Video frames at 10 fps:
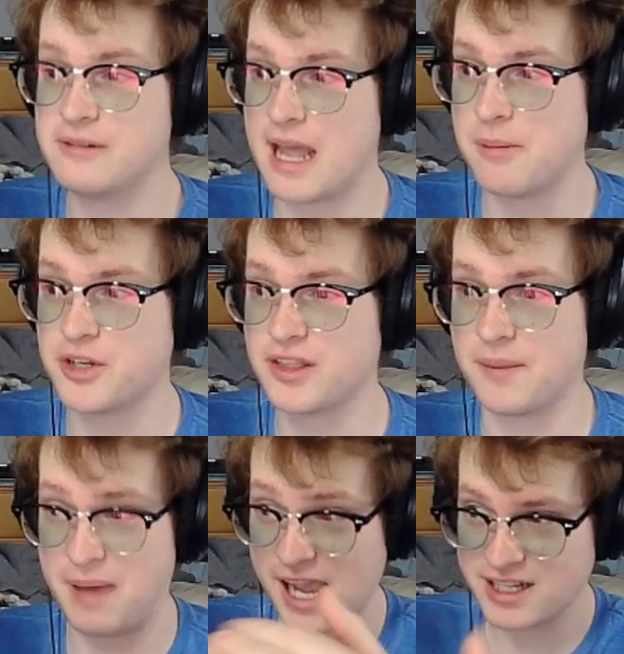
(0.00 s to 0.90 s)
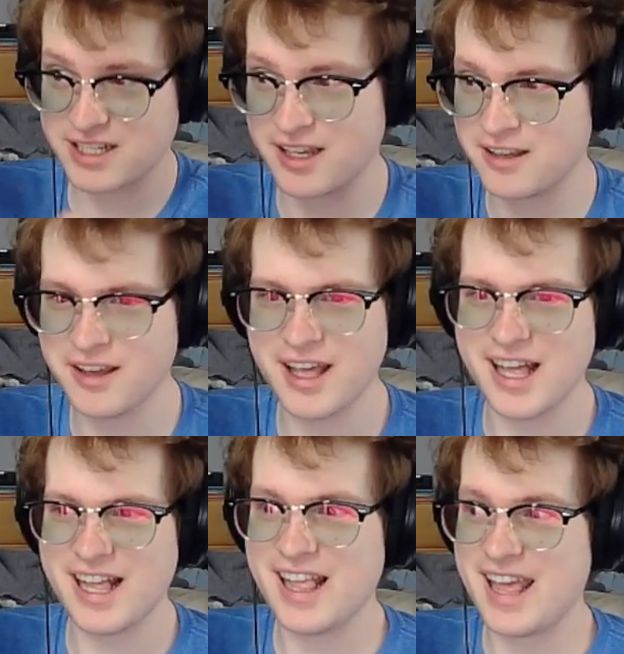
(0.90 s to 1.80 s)
damaging the painting
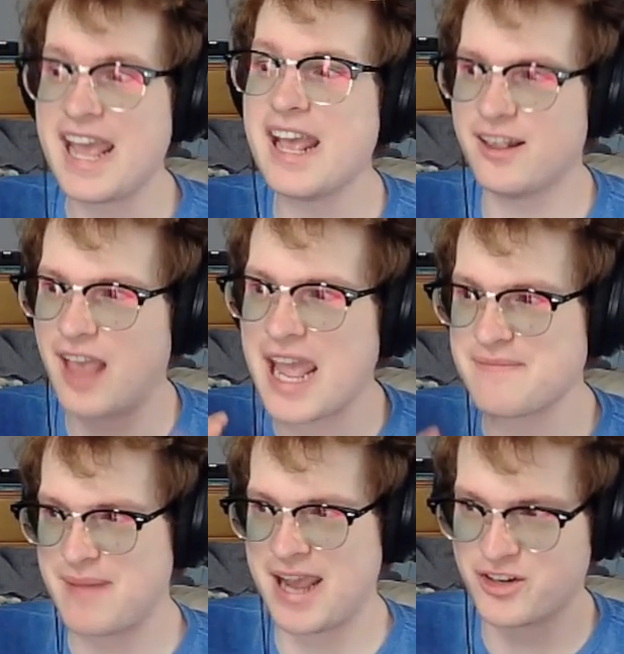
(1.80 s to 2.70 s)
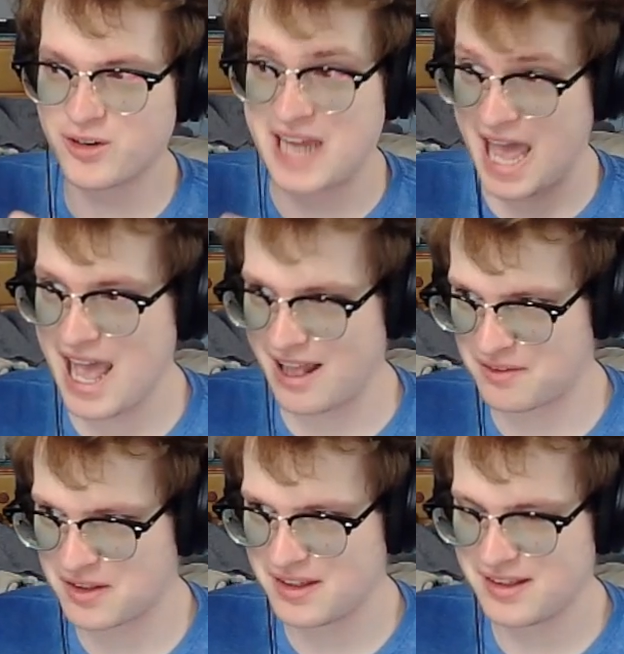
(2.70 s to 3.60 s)
is a major
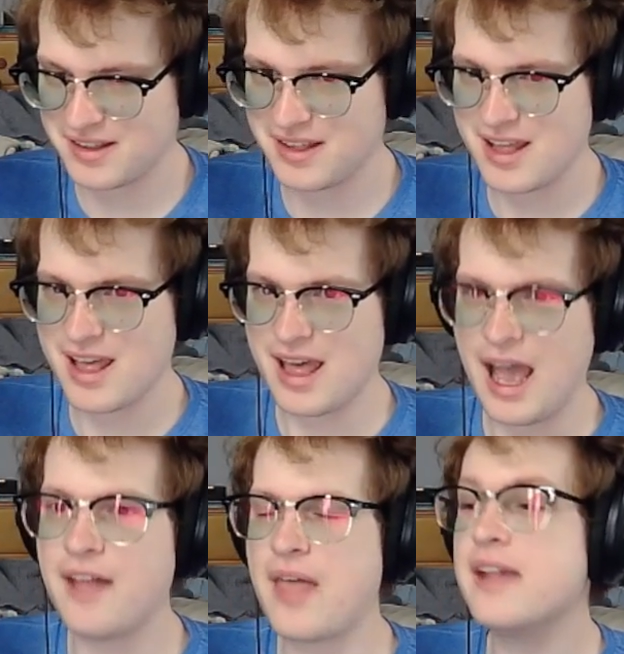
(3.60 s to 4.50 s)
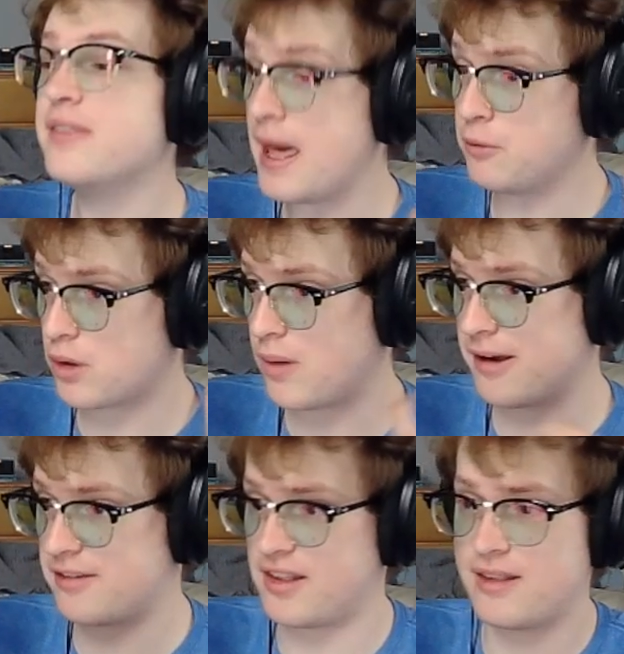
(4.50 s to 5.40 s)
task. And that then
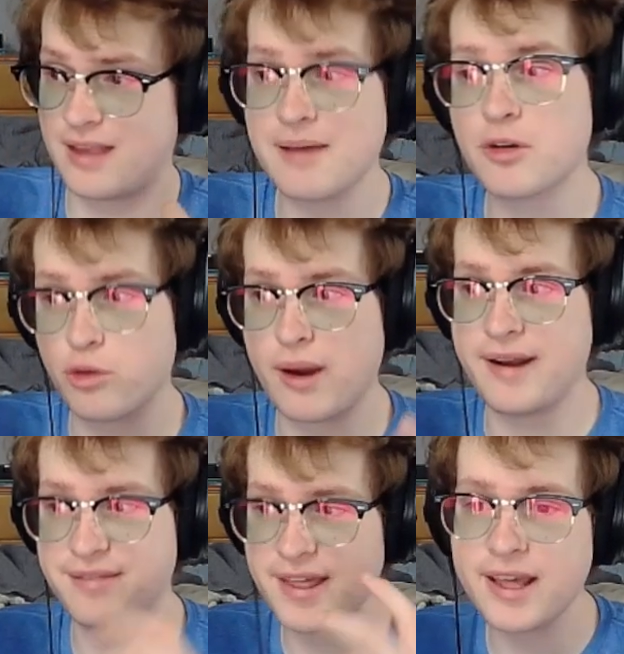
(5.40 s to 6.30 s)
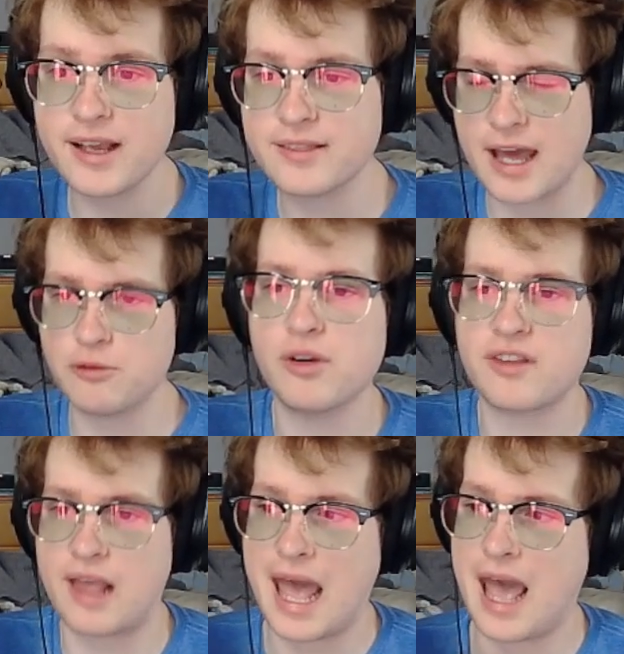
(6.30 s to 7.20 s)
requires the same creative thinking that
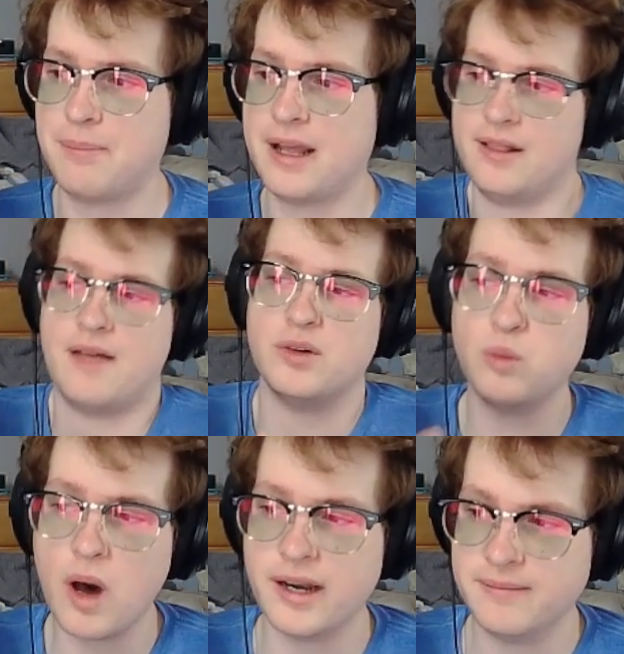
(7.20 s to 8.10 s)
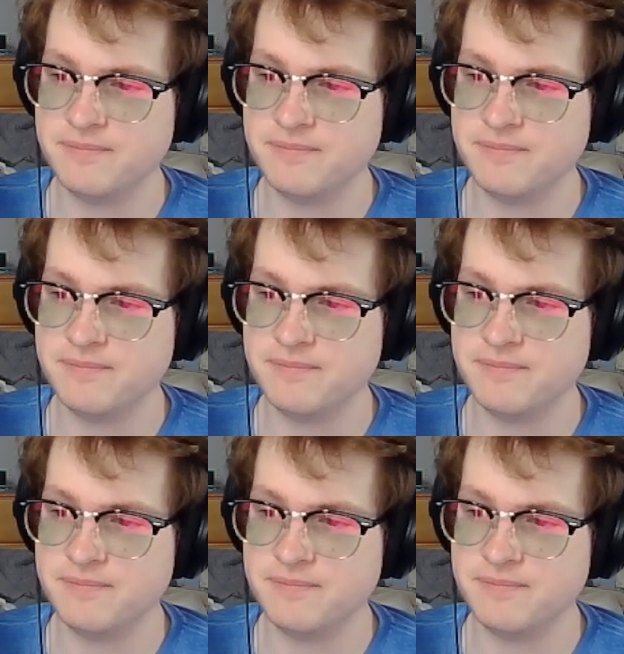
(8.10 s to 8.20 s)
was happening at level 1.